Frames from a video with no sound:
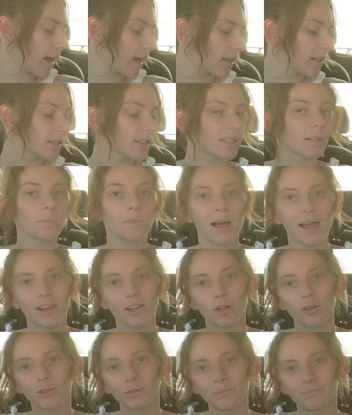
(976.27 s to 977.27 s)
and some
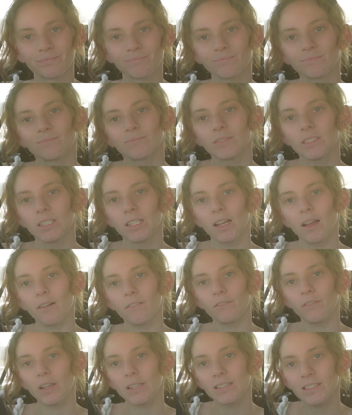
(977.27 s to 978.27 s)
Panadol.
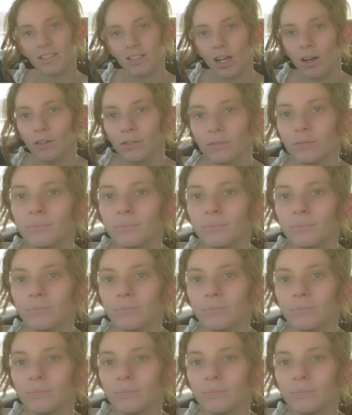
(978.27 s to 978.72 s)
Fun stuff.